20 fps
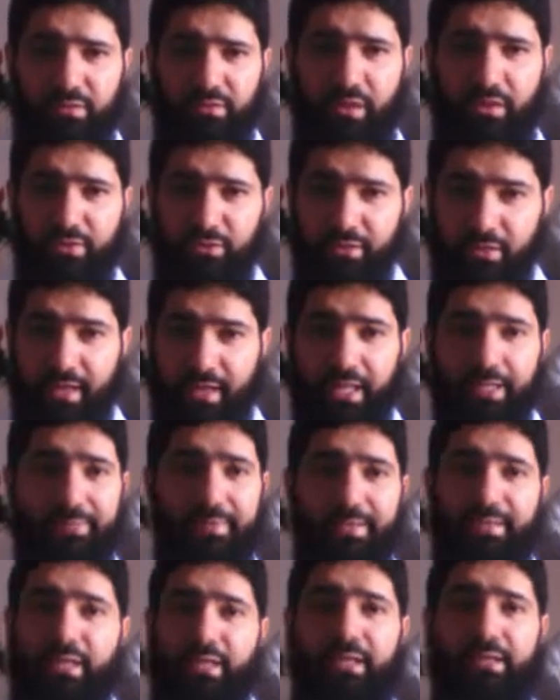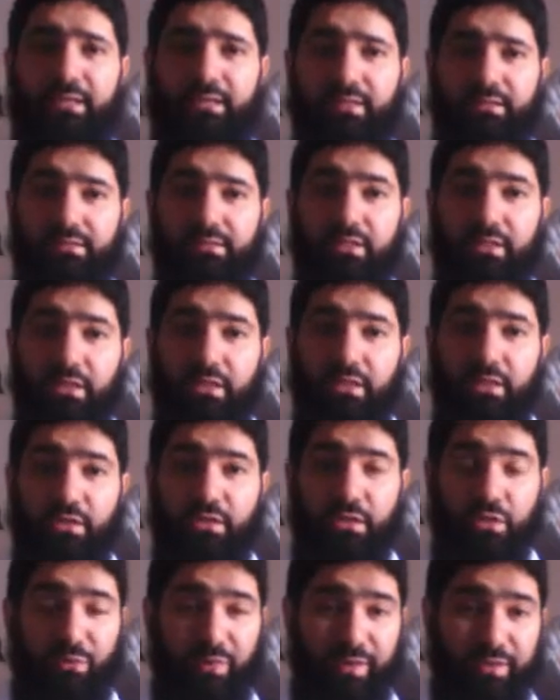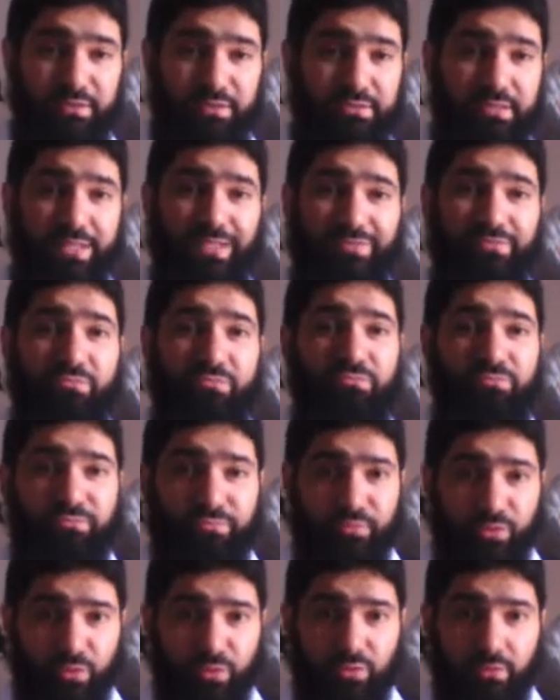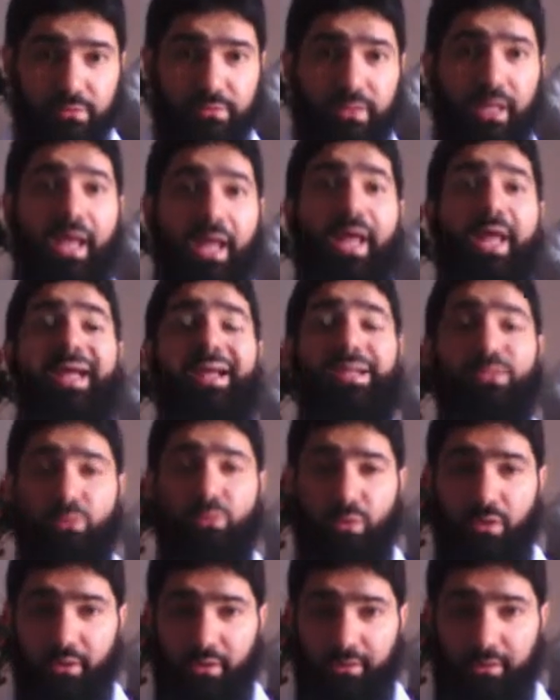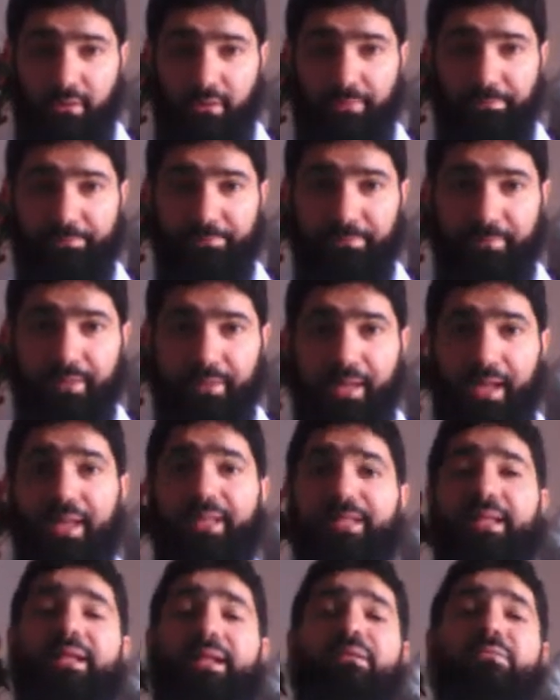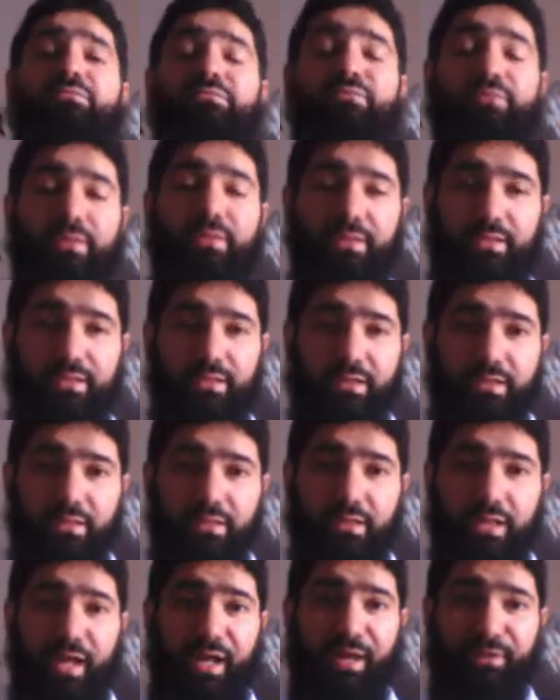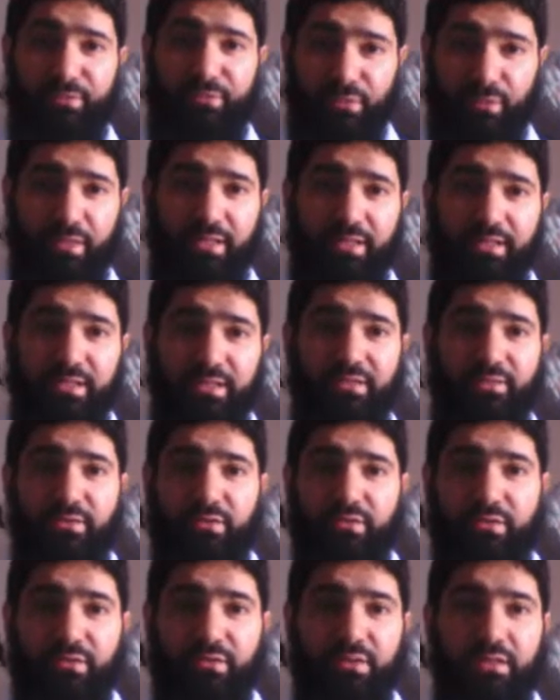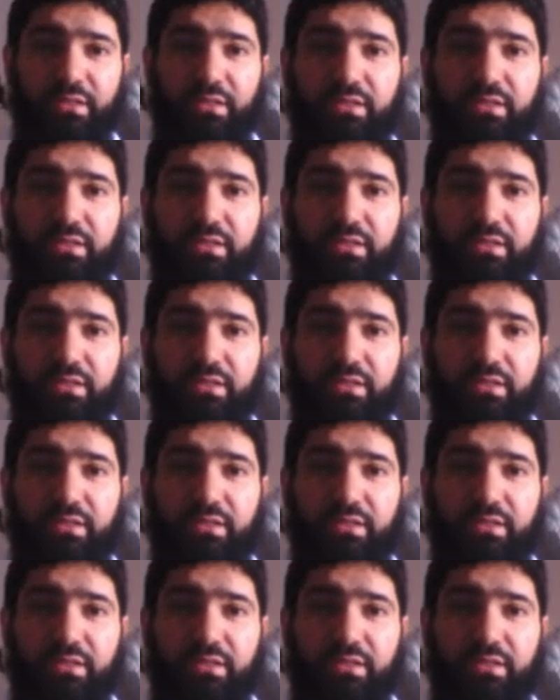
Are you gotta be kidding us? You want us to give him food and water and let him free after what he did to you.